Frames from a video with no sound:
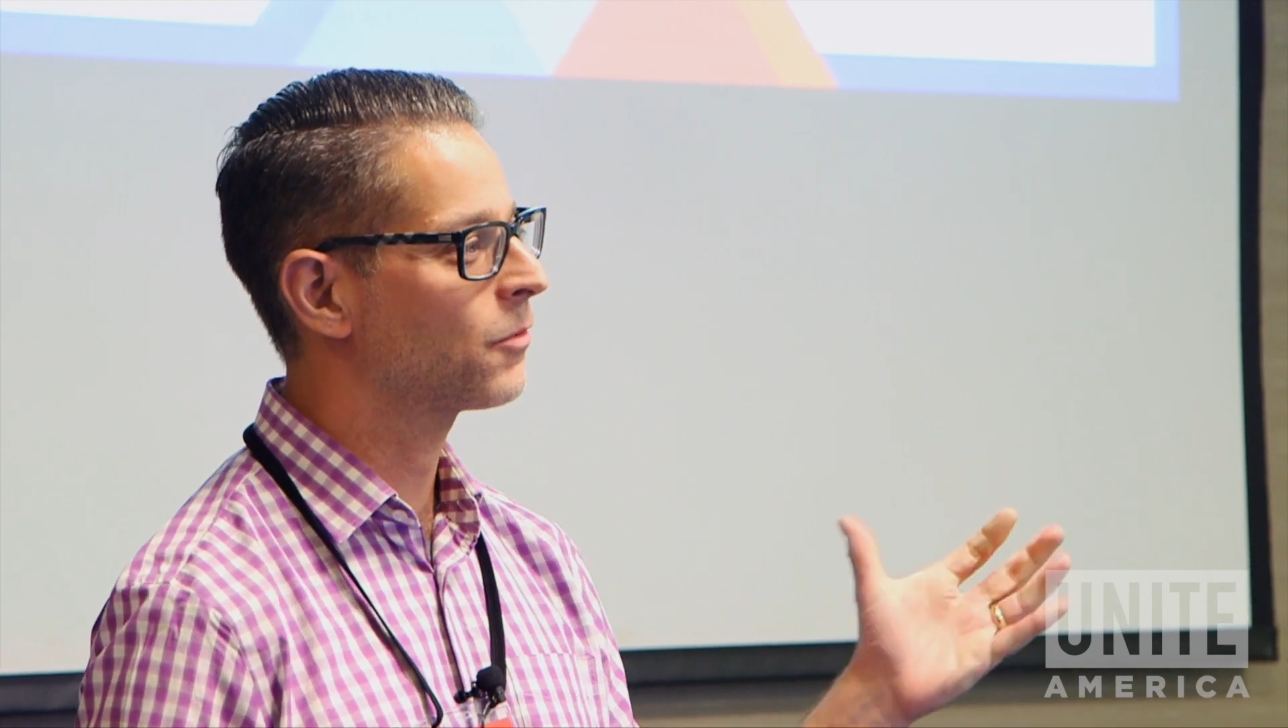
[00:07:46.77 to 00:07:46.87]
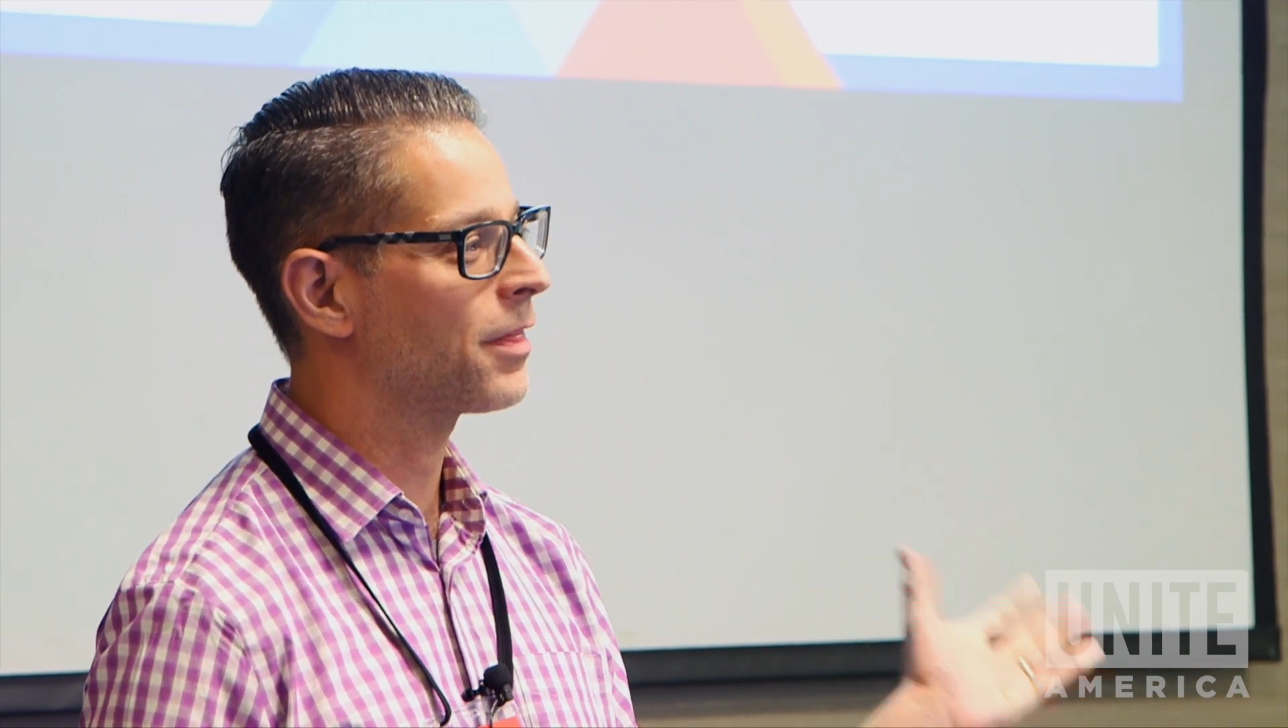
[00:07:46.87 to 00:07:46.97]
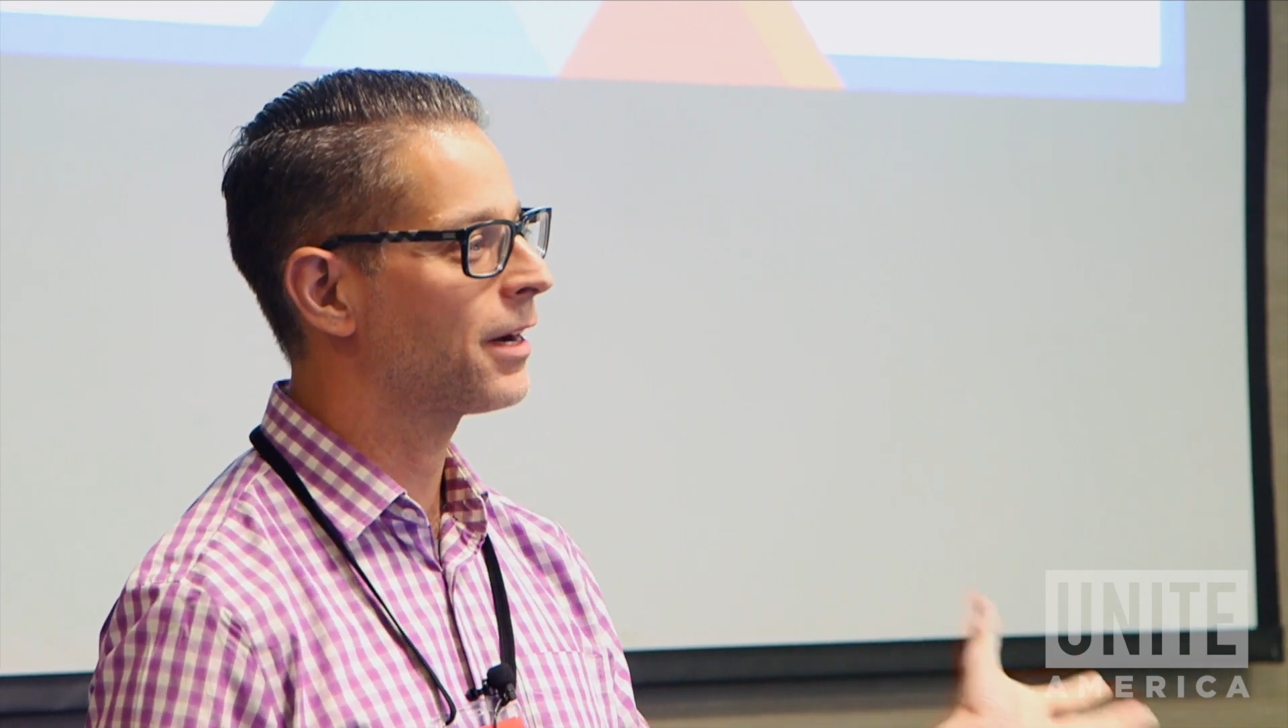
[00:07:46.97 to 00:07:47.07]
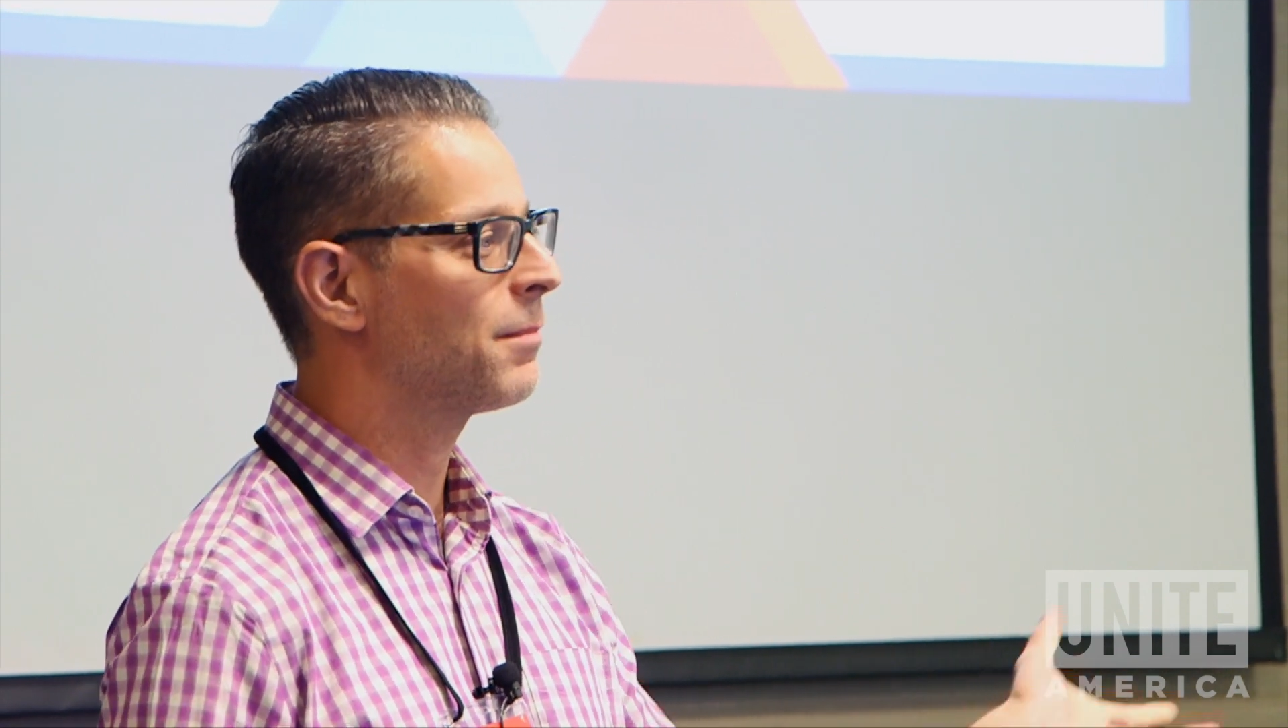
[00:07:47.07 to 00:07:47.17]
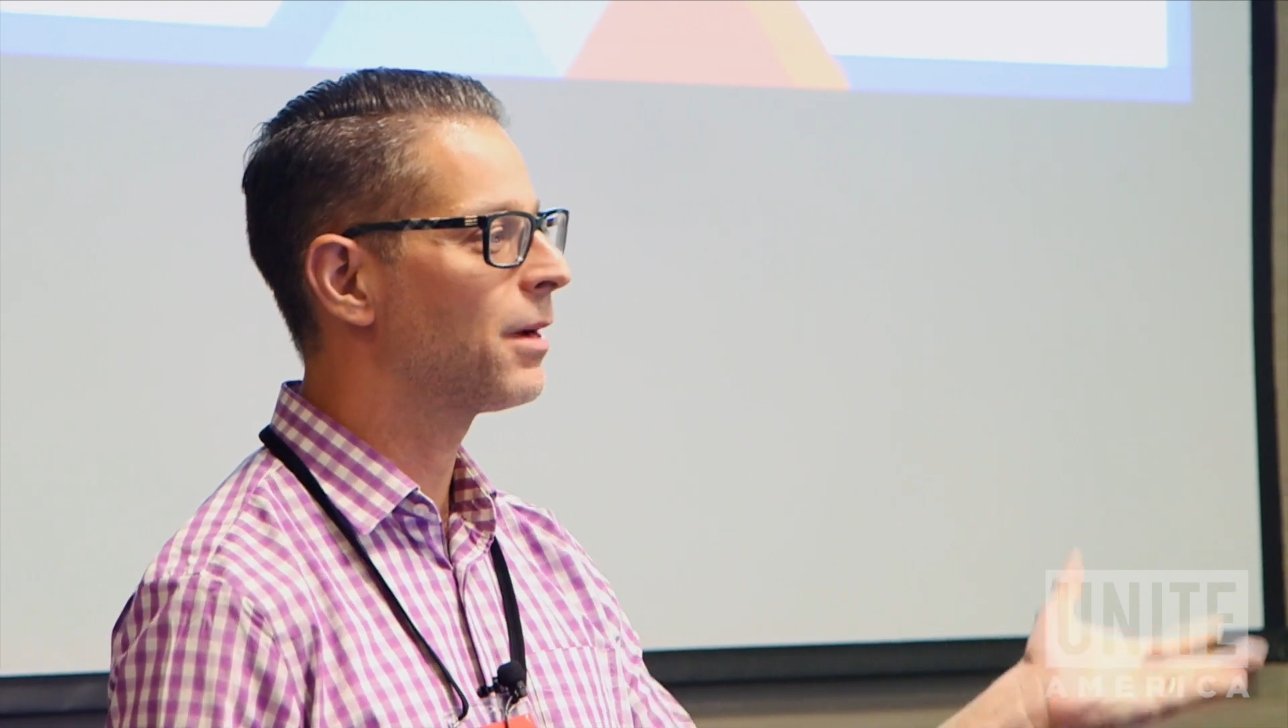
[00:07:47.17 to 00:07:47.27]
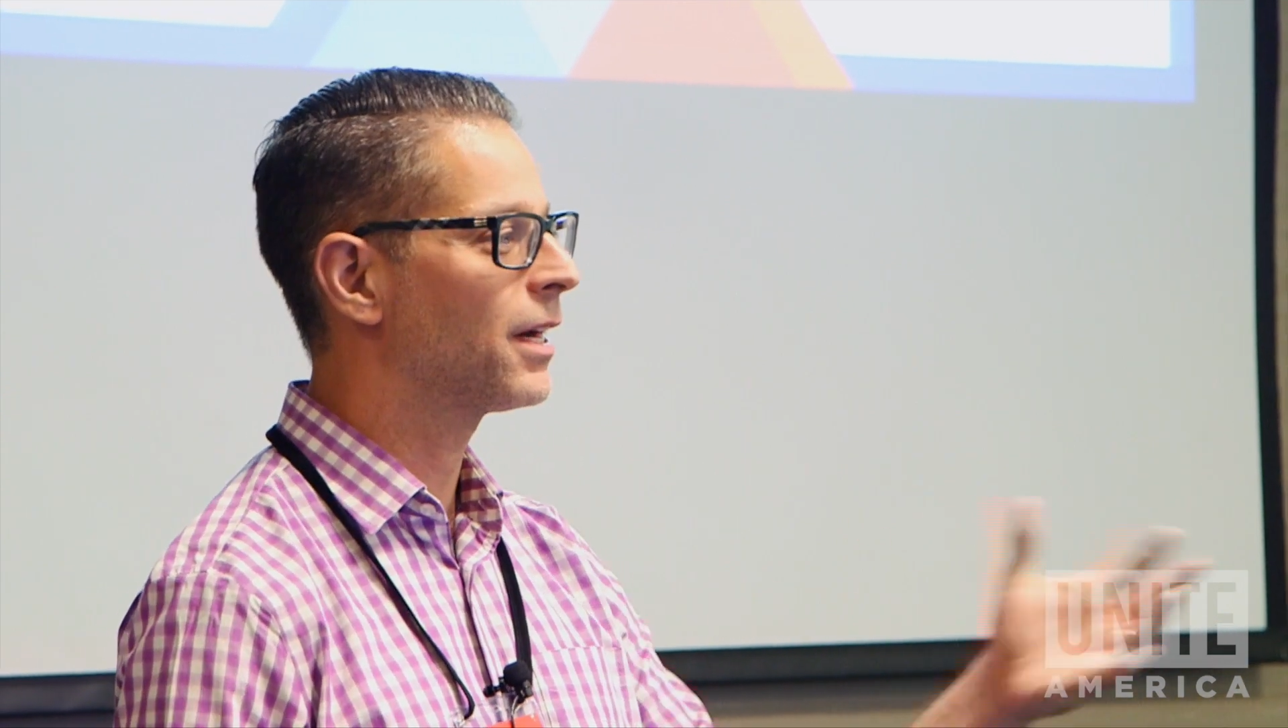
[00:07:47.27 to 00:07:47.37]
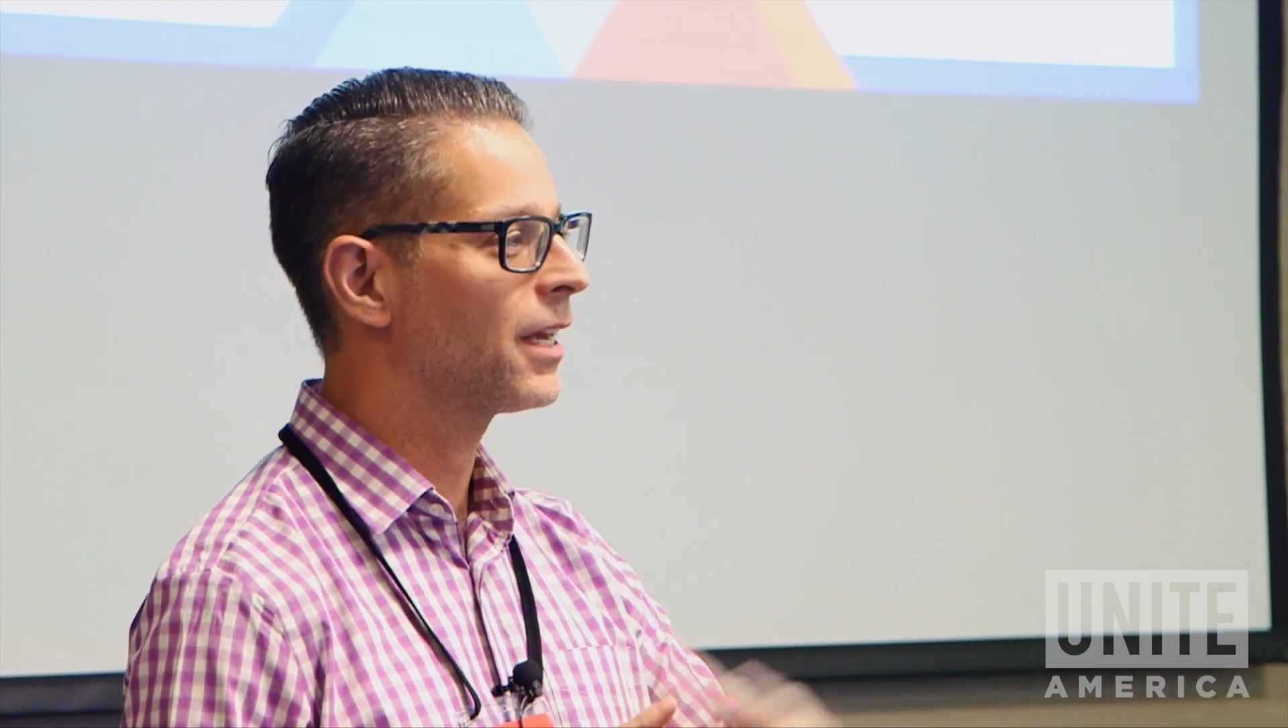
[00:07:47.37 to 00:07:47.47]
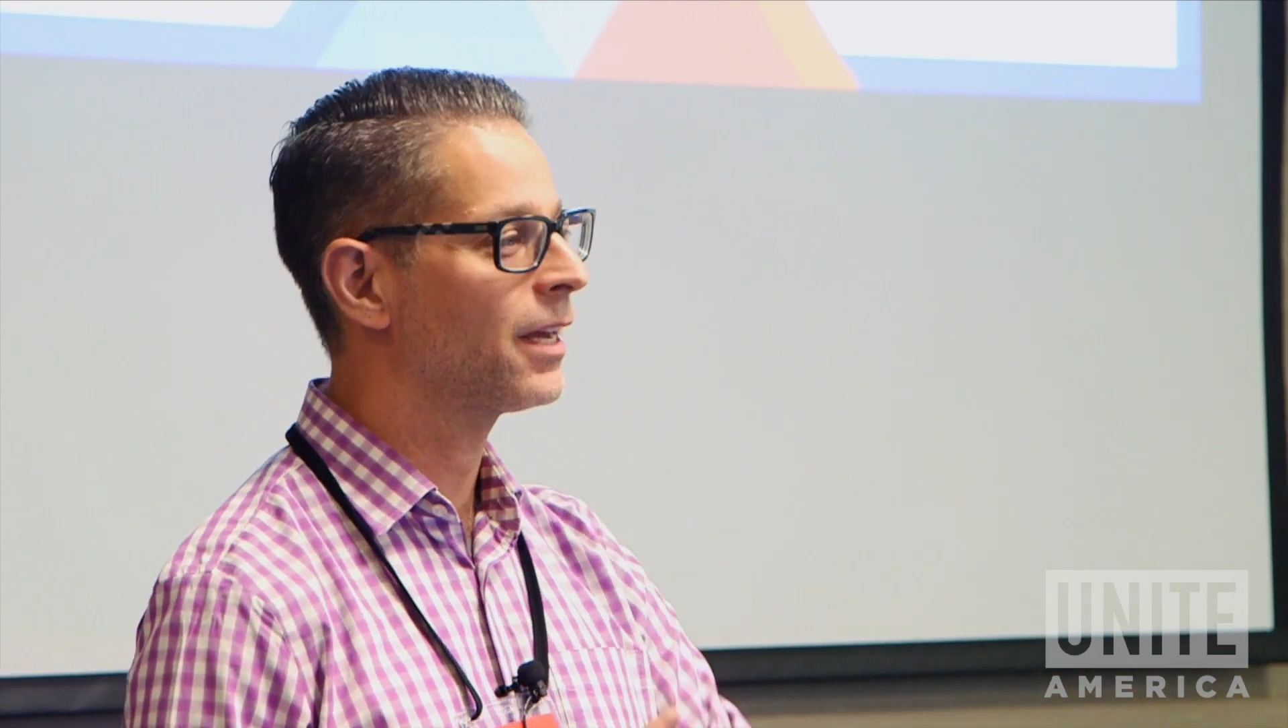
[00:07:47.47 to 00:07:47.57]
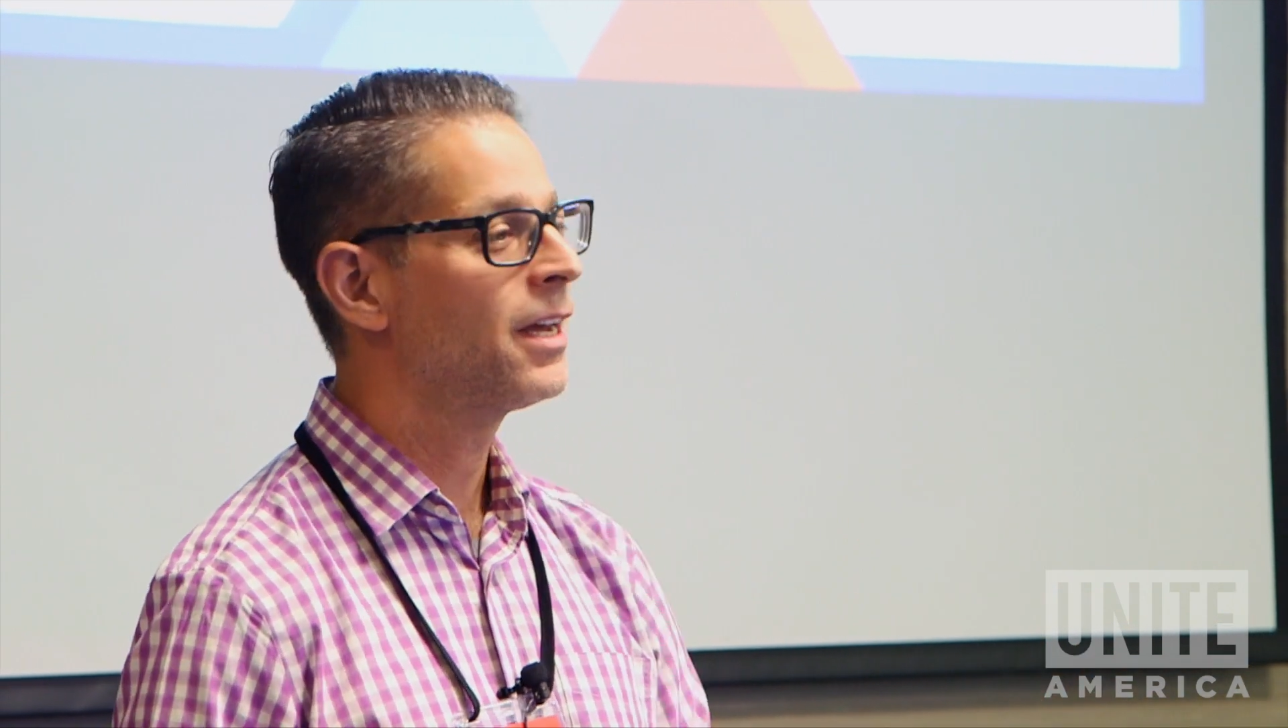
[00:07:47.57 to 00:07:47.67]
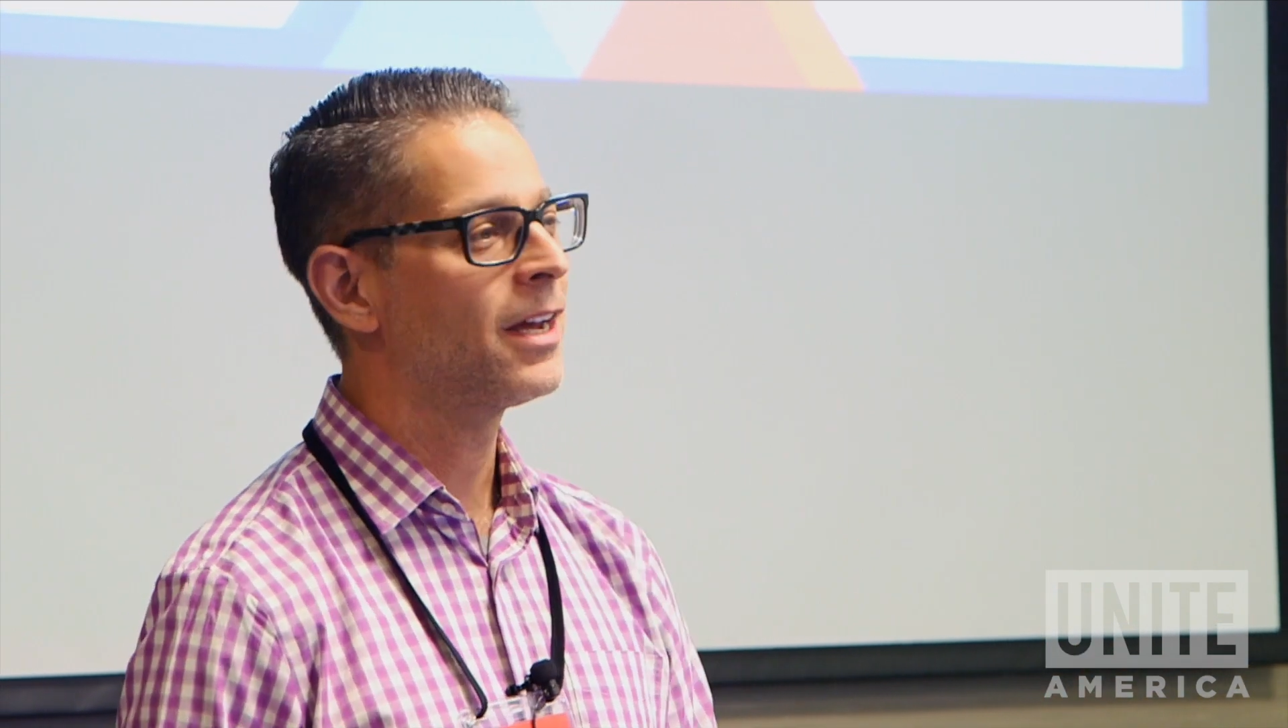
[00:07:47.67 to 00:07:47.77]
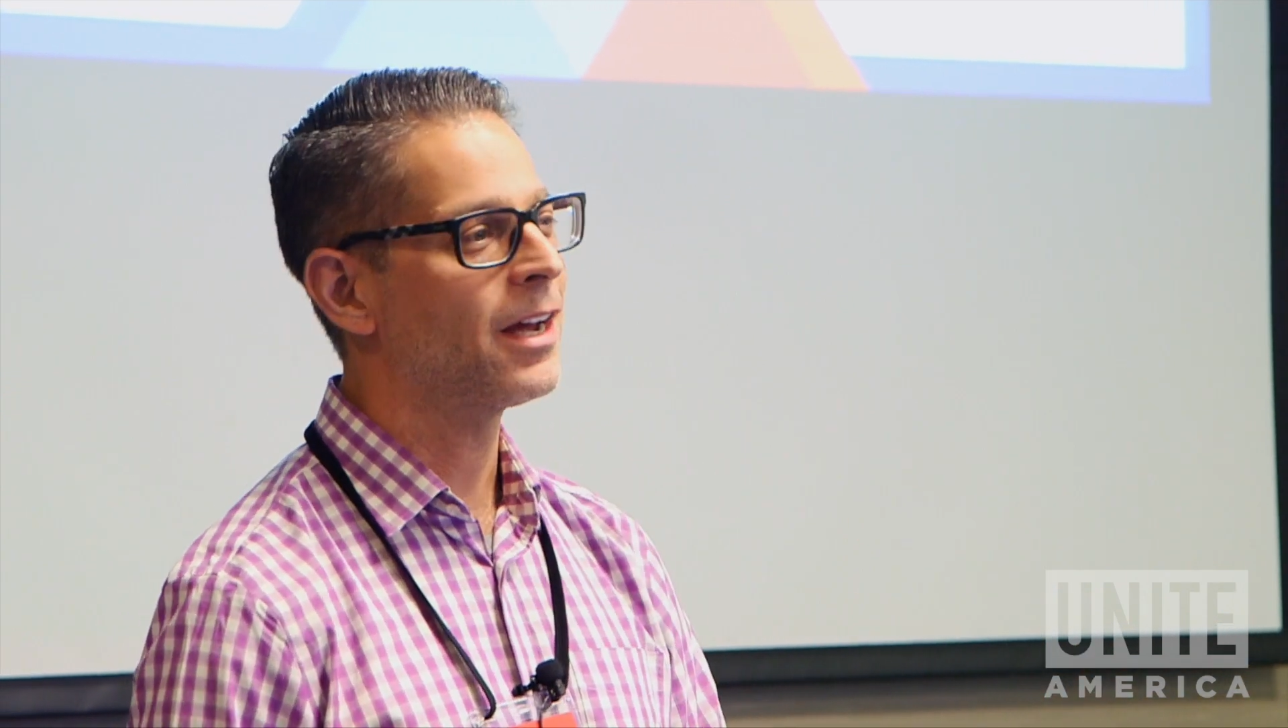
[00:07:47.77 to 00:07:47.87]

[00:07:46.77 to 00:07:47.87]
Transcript: with anybody